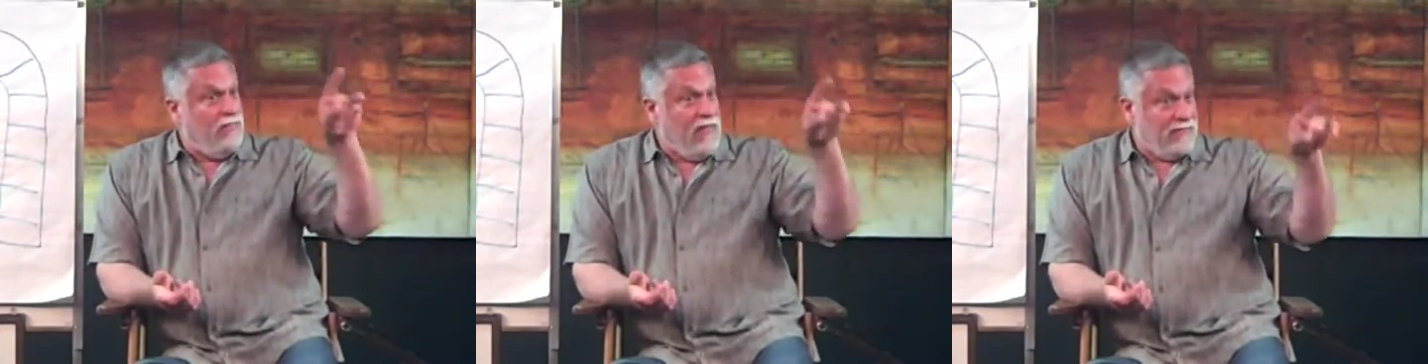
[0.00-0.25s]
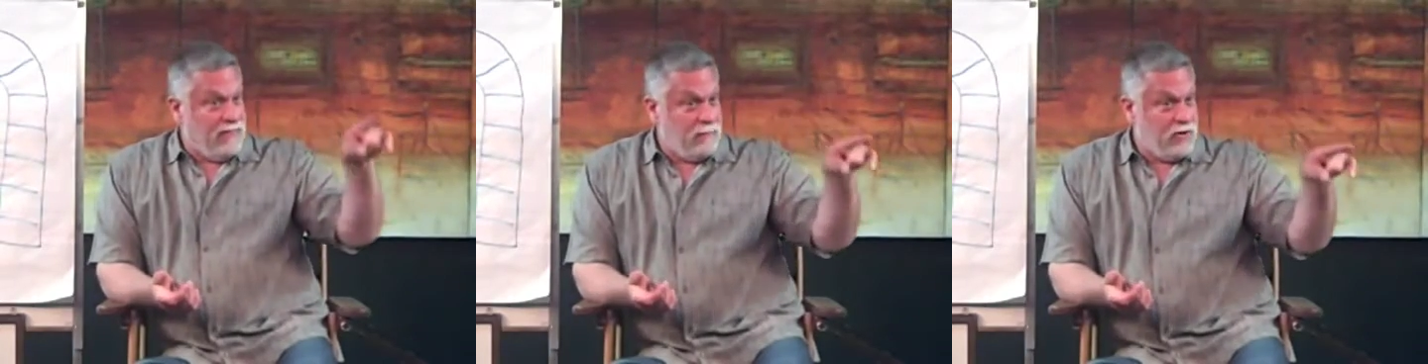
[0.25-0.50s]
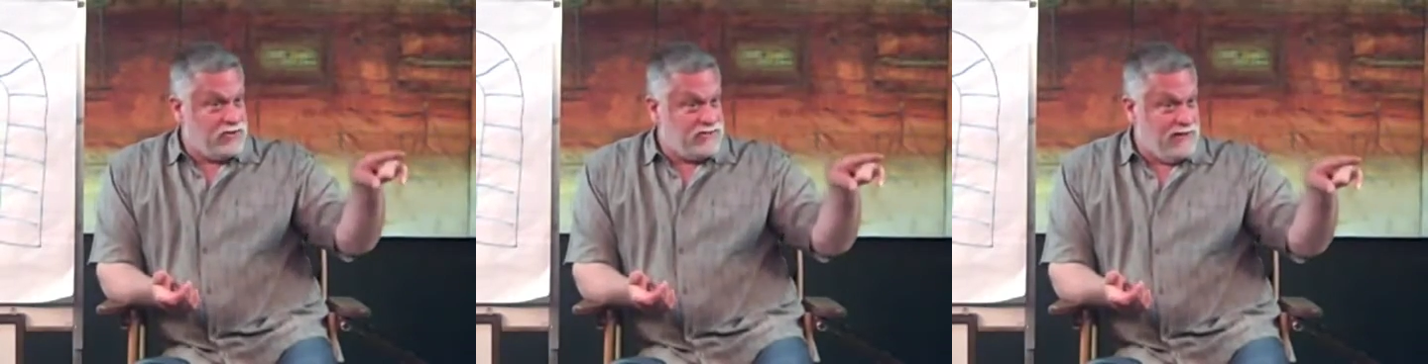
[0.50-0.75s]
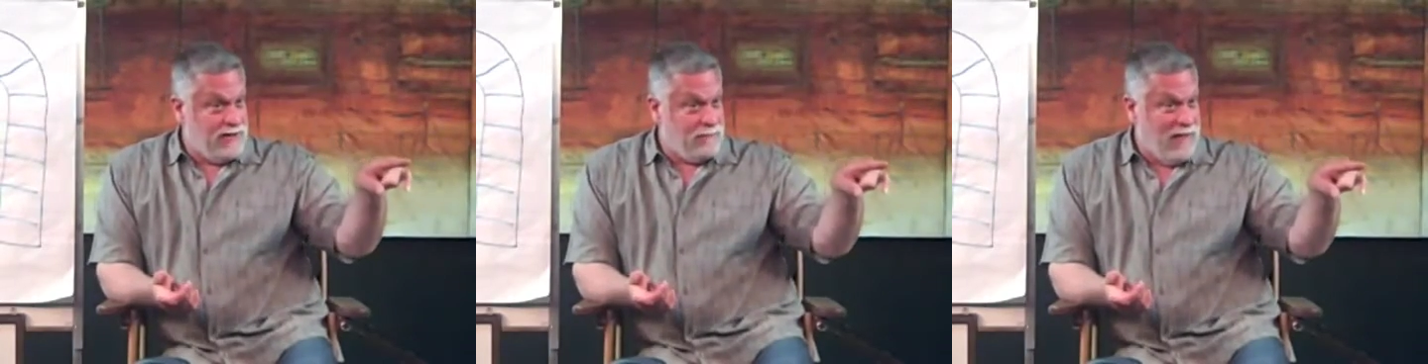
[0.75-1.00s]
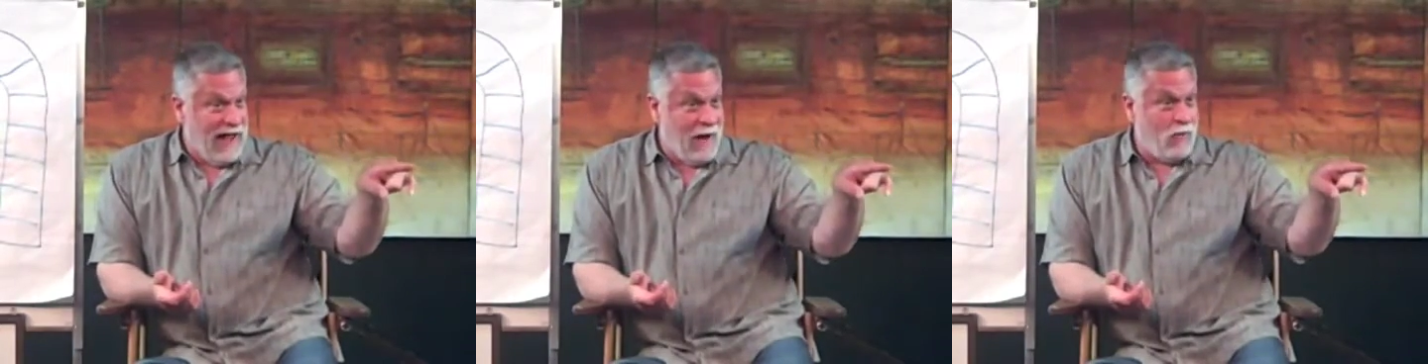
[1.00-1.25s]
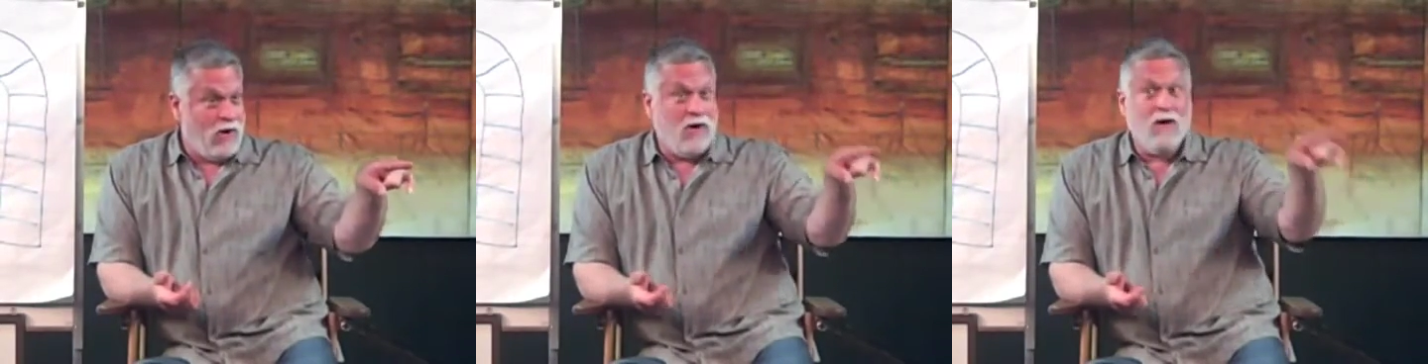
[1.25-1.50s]
that the person in
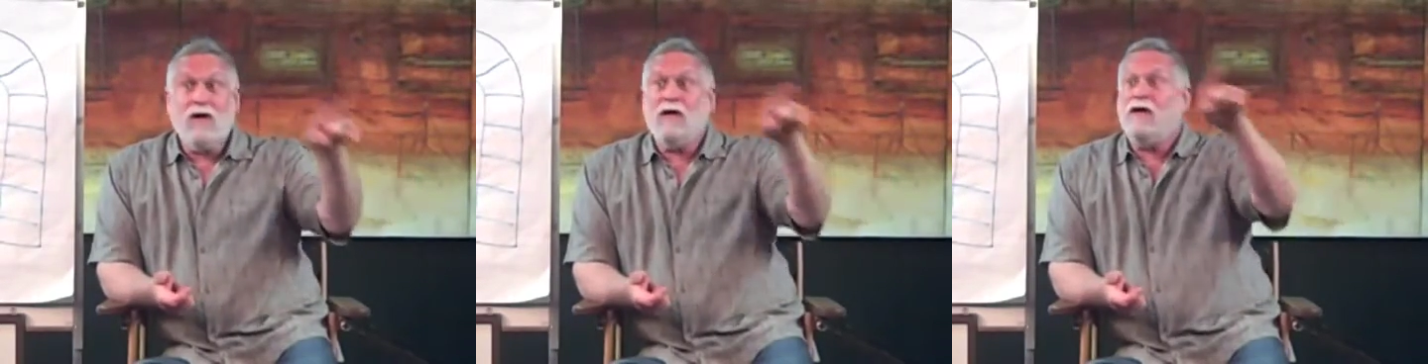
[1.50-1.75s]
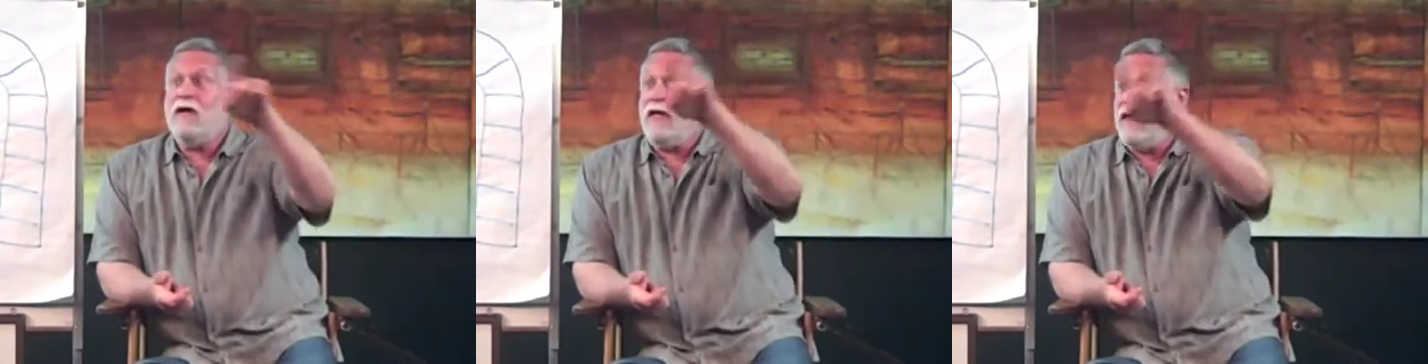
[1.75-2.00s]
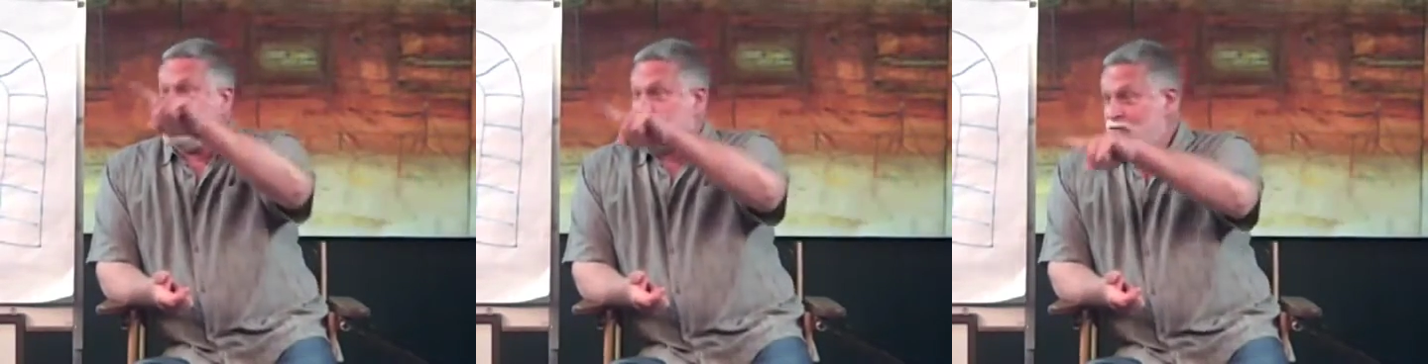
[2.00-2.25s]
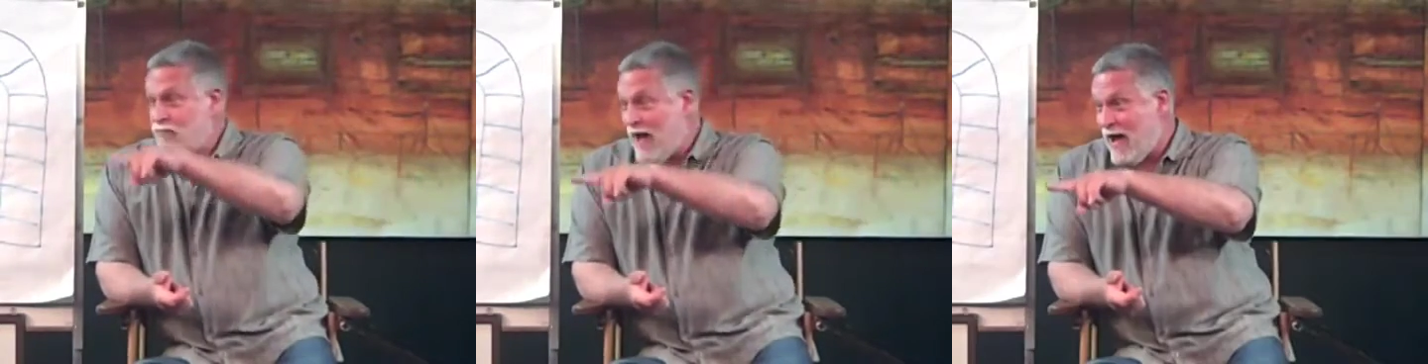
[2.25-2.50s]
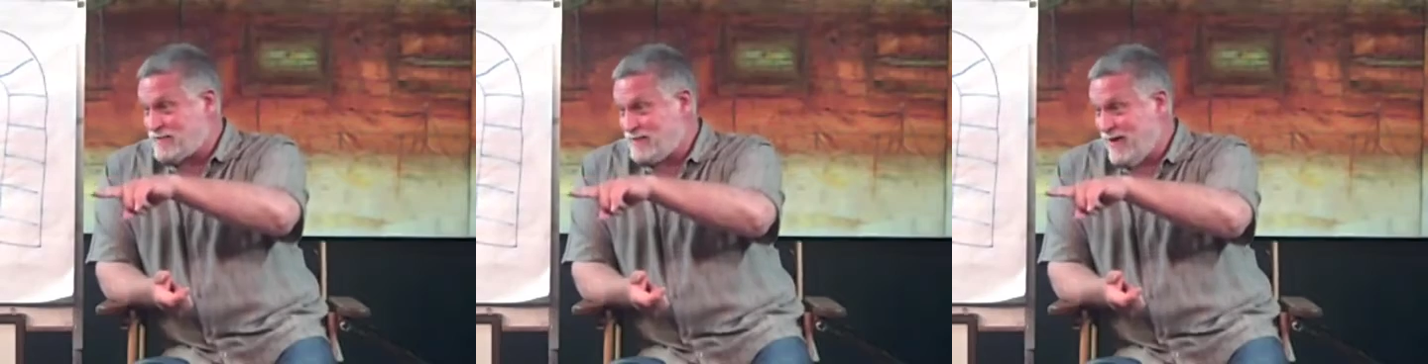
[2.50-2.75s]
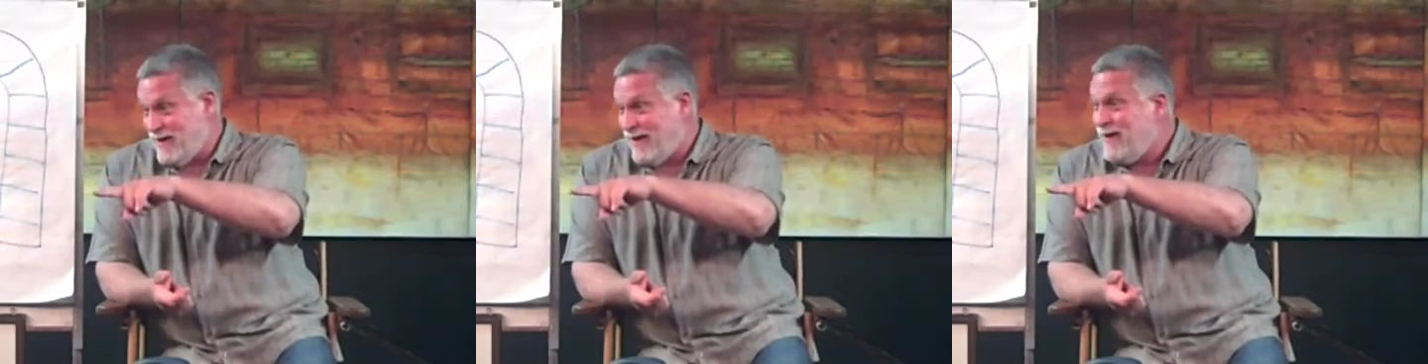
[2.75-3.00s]
power is
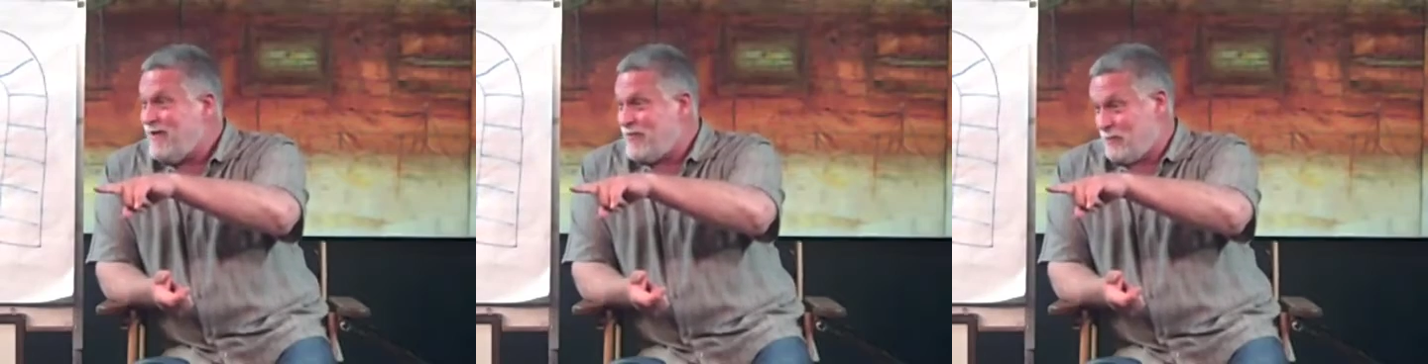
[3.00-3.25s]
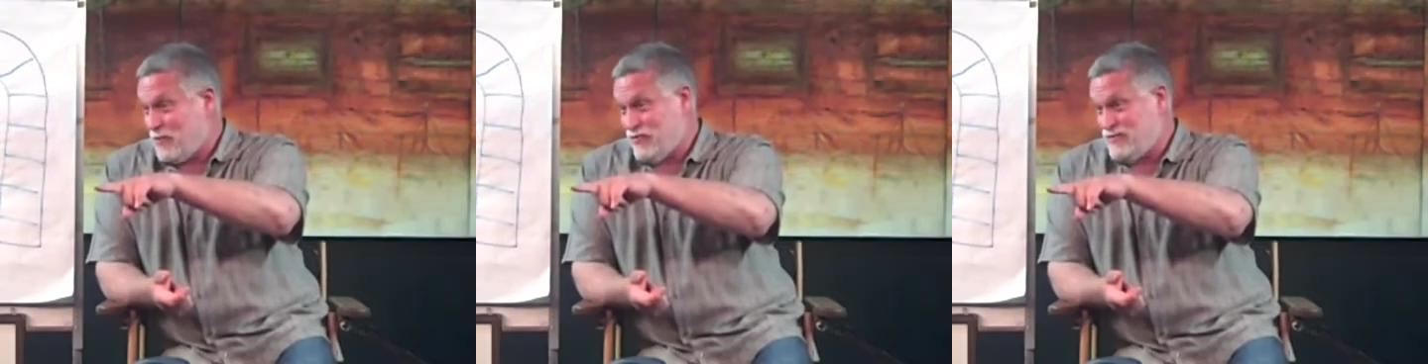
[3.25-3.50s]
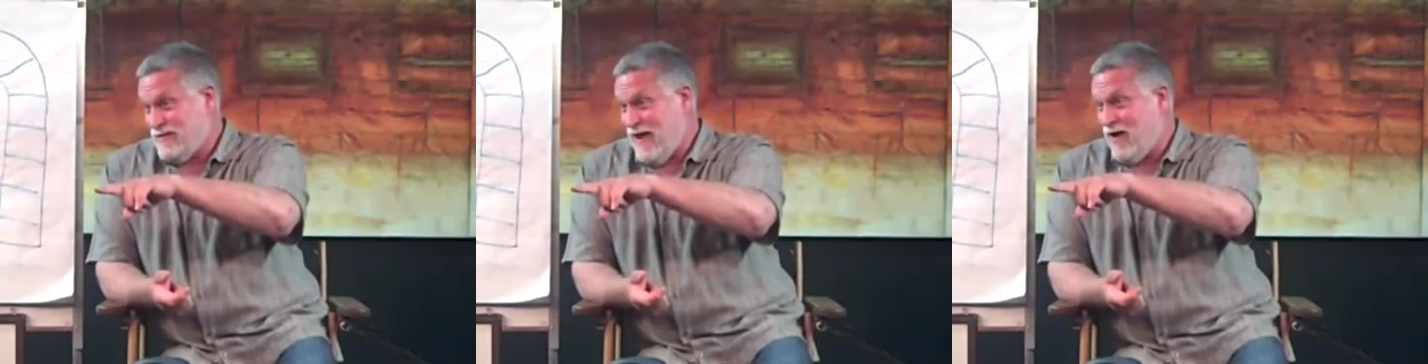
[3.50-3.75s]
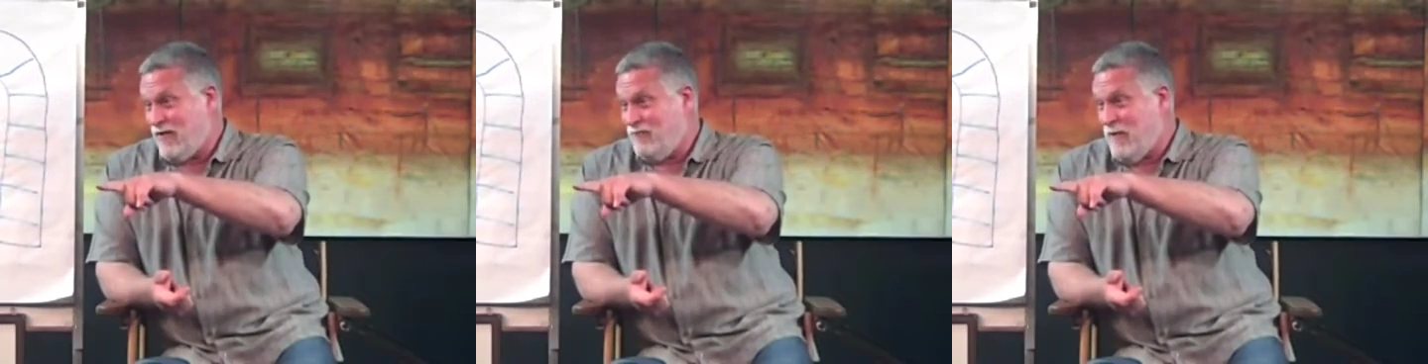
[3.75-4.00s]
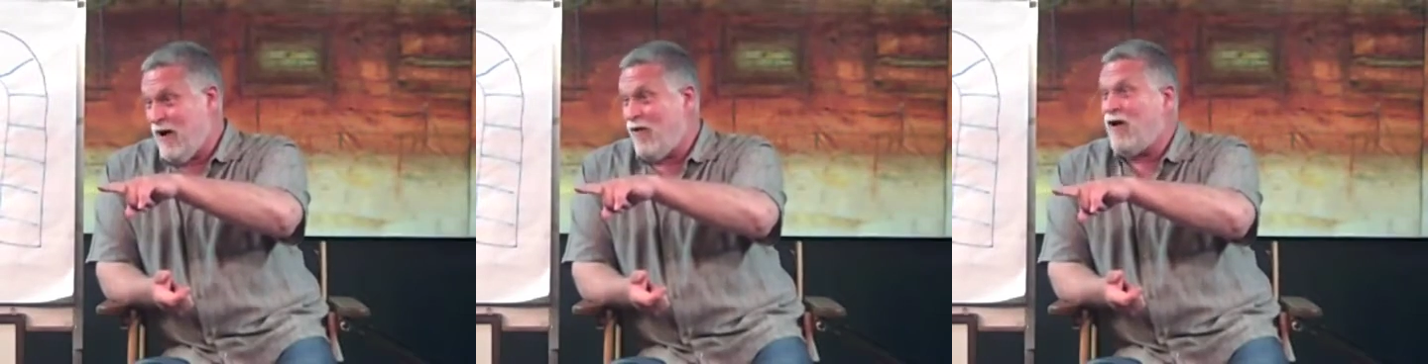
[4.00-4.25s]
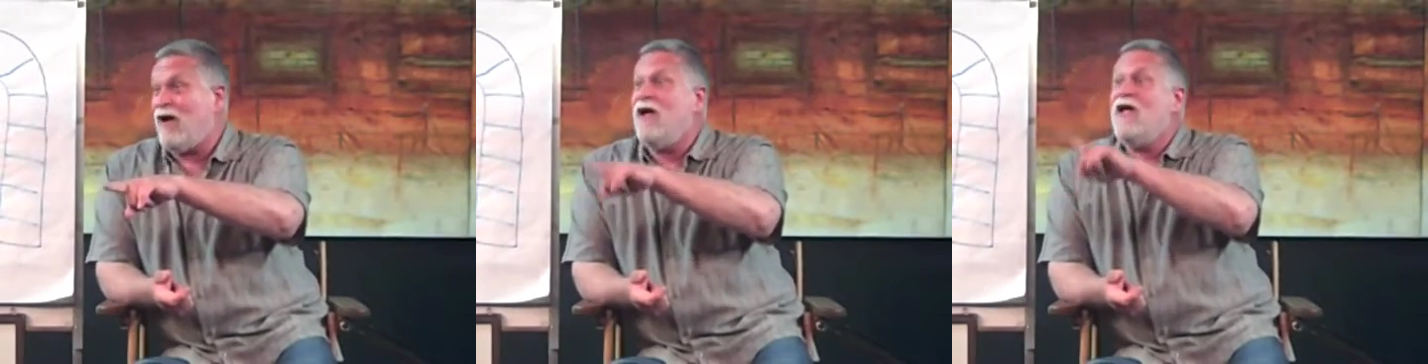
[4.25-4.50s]
harassing the person out of
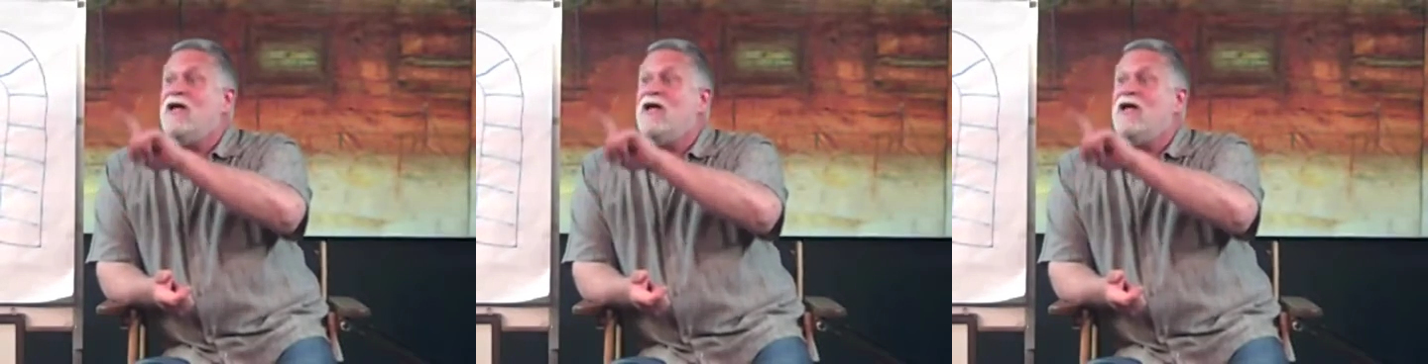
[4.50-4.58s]
power.